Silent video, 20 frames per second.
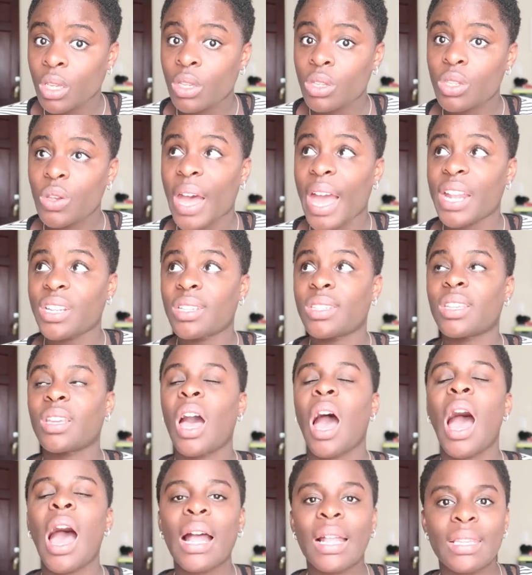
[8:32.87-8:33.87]
so I just
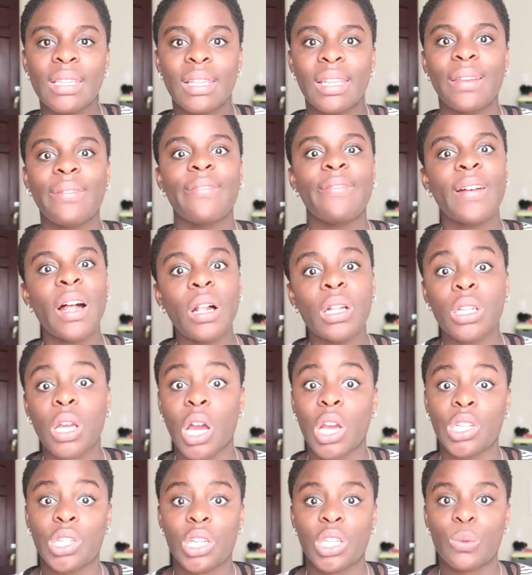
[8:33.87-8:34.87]
constantly felt
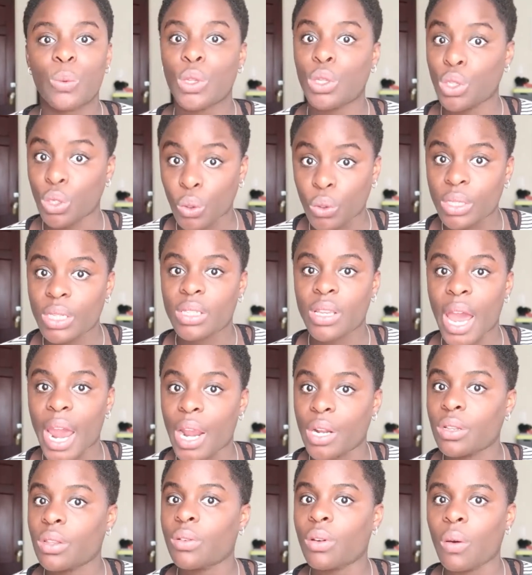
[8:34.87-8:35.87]
nauseous with no
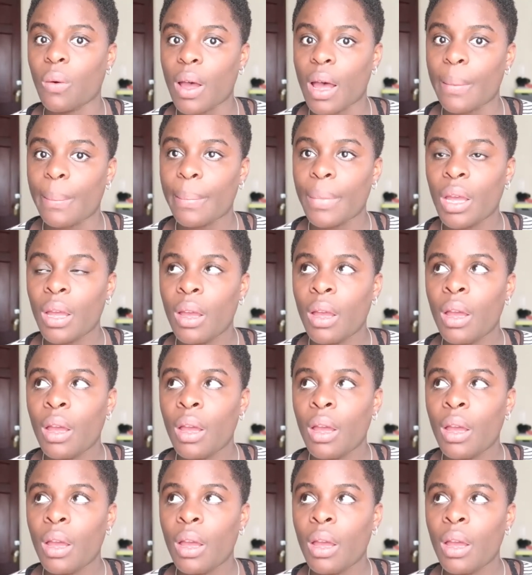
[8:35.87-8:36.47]
desire to throw up